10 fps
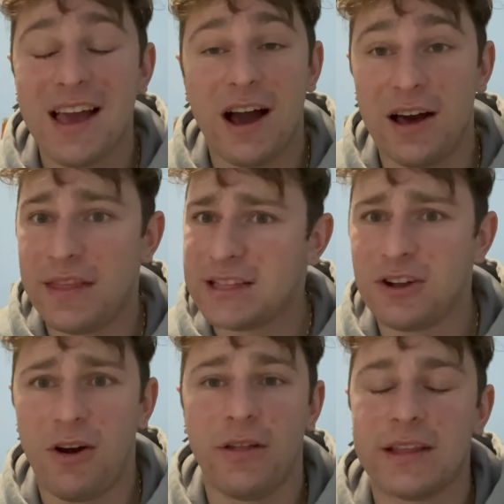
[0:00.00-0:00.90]
Uh, that's
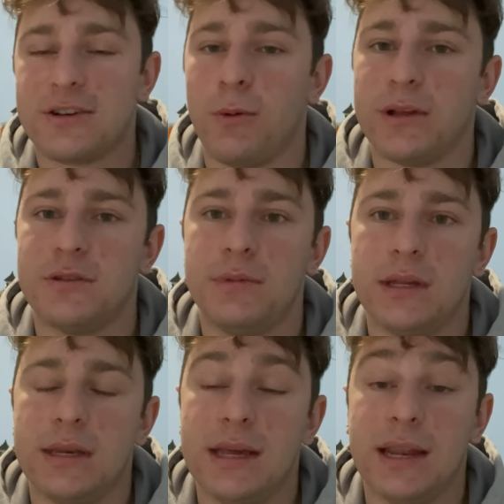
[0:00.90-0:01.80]
all that's going to be
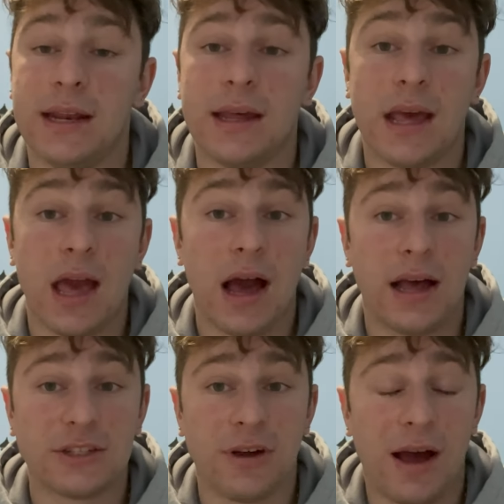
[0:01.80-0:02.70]
needed.
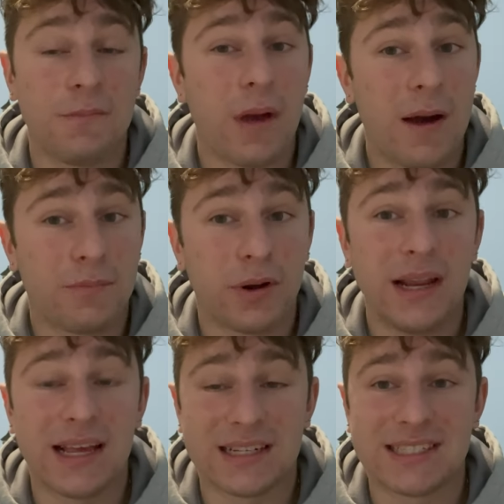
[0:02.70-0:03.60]
Uh, so I'm I'm
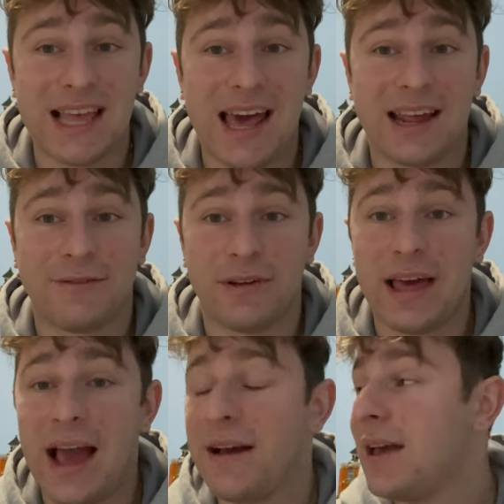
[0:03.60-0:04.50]
pretty ecstatic for
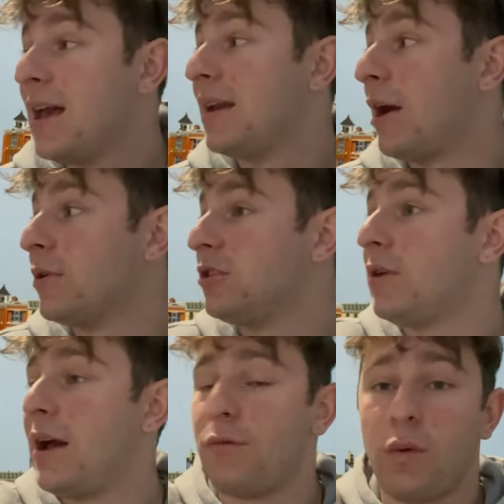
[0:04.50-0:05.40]
that. Now we do
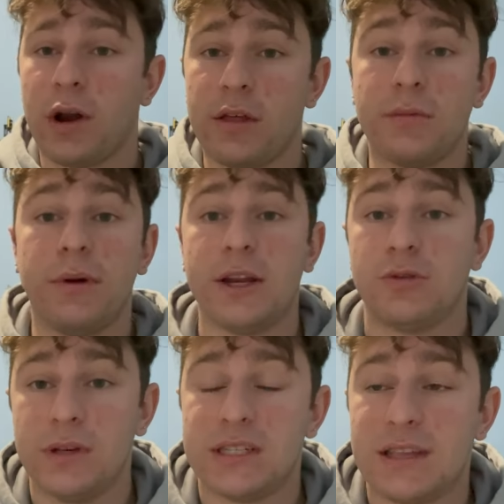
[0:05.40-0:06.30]
have one other bridge
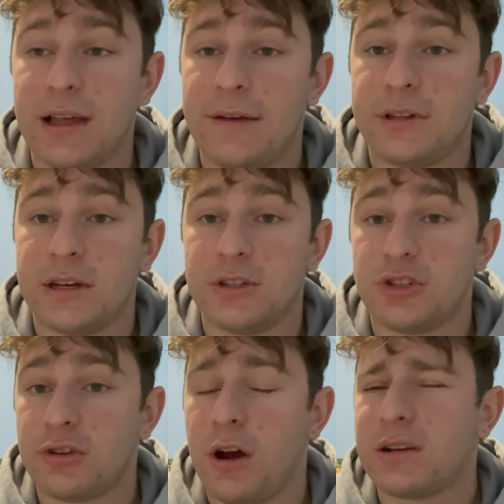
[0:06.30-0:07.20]
we still have to
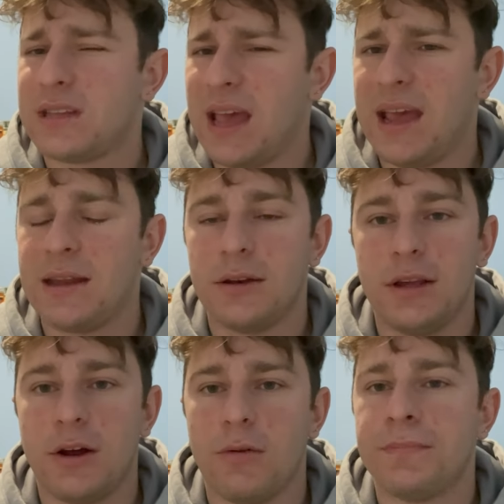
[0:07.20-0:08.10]
construct and,
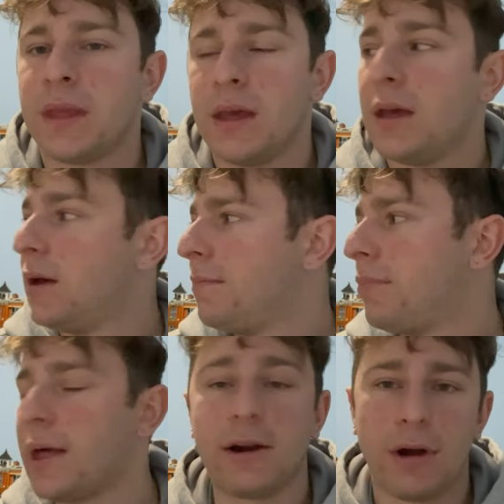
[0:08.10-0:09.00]
you know,
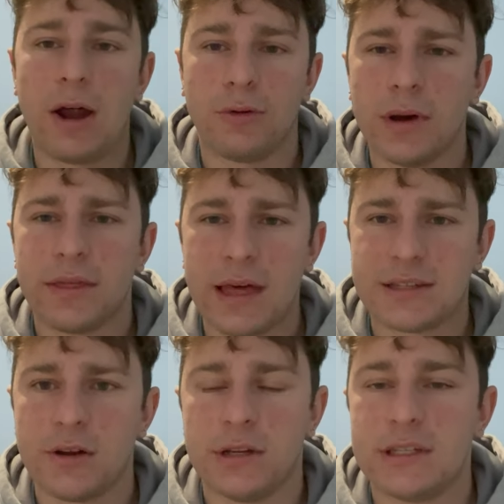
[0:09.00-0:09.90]
play around with. That's
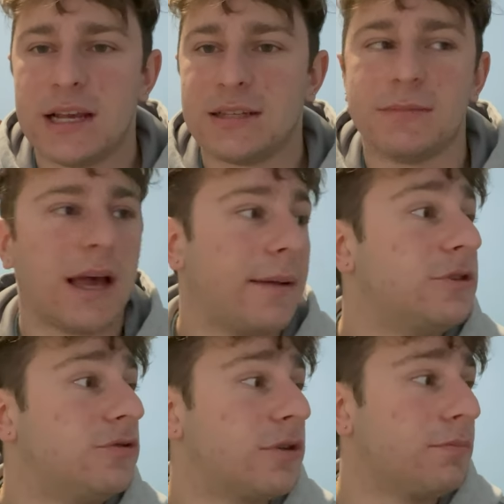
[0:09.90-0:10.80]
going to take some time
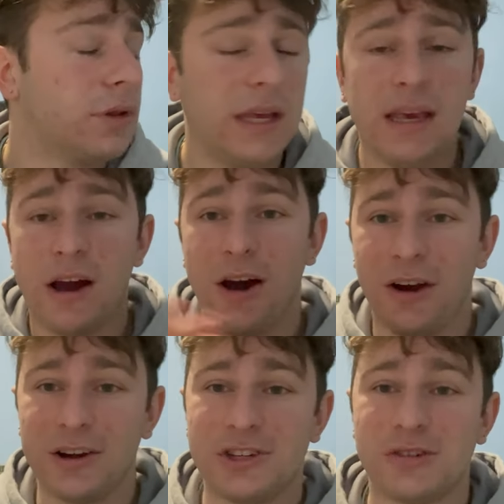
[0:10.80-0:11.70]
to complete
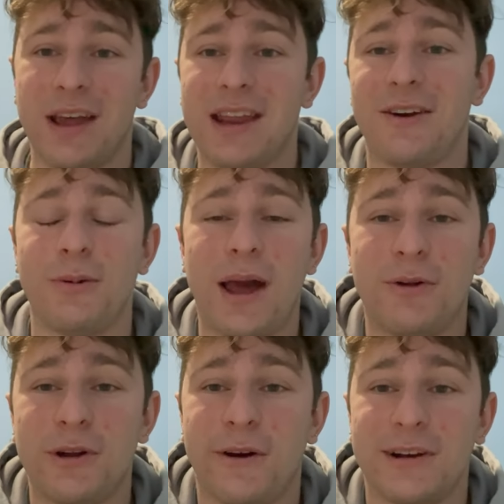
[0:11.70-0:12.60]
our train
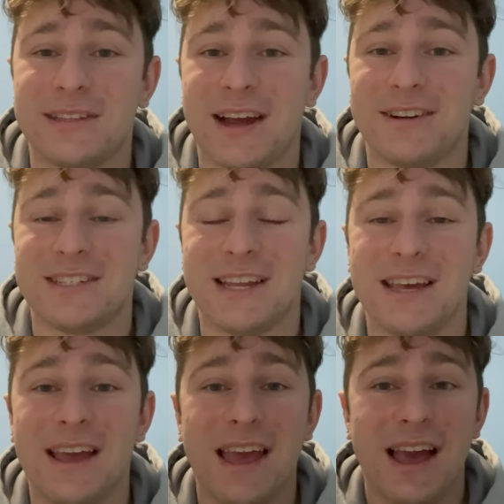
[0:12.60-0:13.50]
around our entire
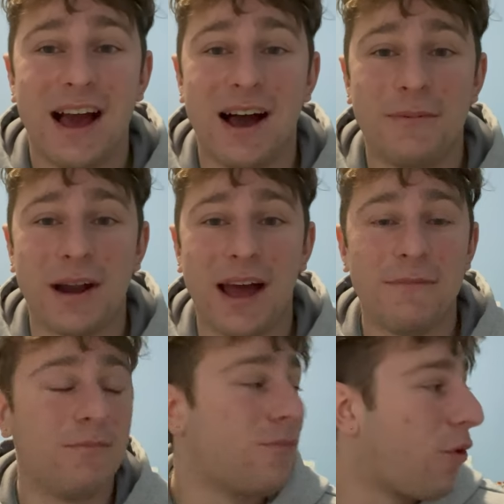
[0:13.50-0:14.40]
city. Uh, but I
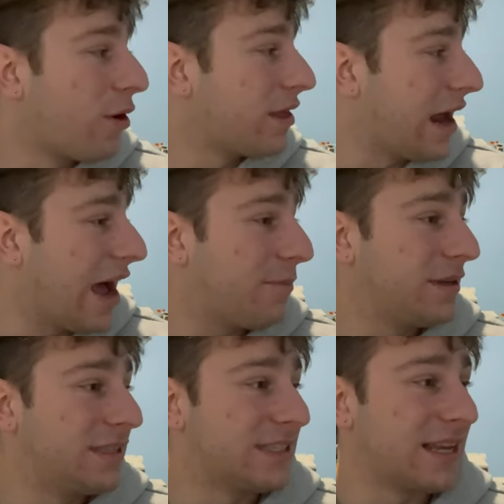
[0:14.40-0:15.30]
am more than
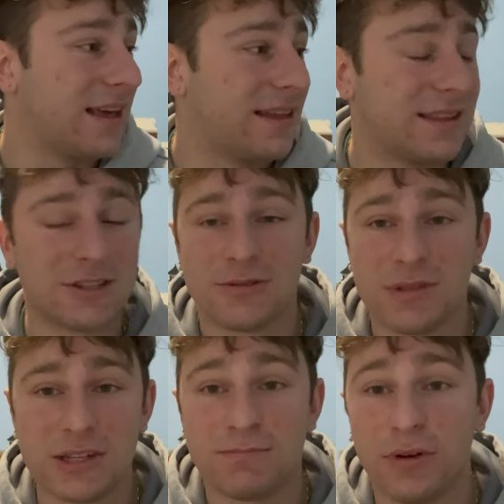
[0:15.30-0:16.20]
happy to say that this,
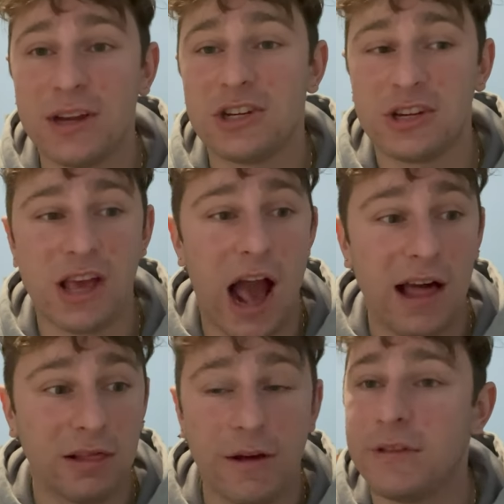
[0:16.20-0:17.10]
this bridge, I
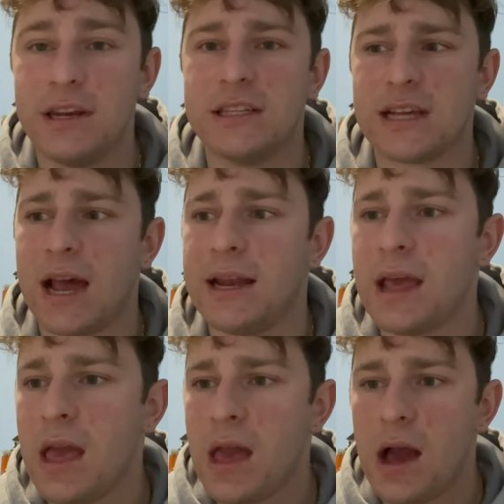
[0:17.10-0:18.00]
love the
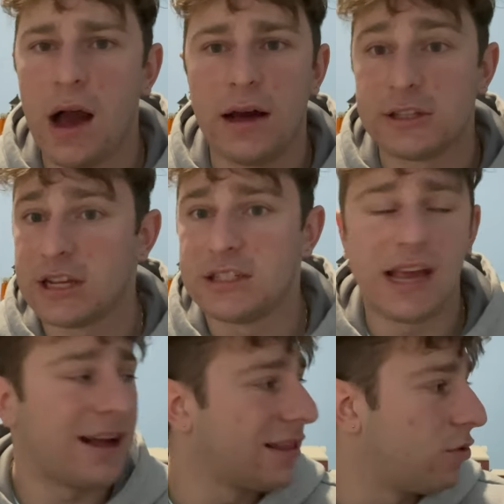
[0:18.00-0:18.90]
design. Uh, it's
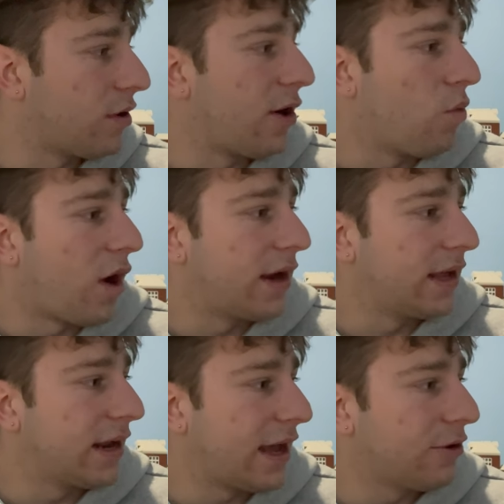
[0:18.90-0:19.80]
exactly where I want
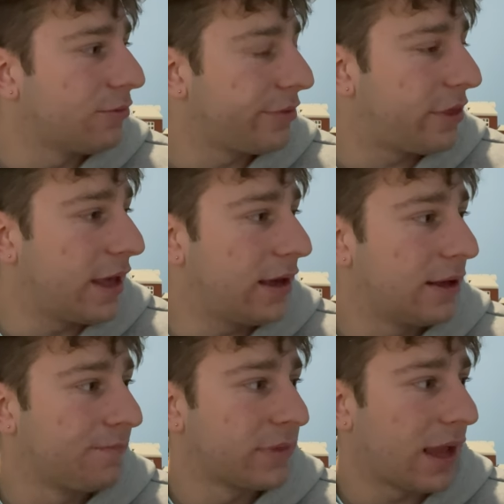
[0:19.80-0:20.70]
it. I don't think
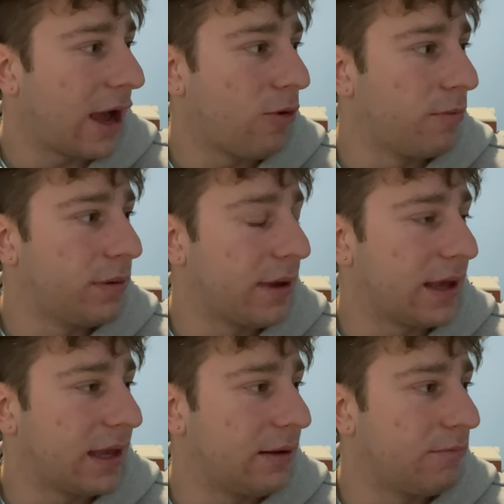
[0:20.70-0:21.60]
I will be
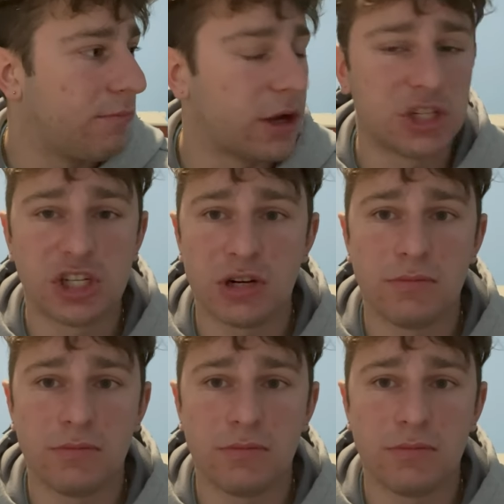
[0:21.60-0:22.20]
making much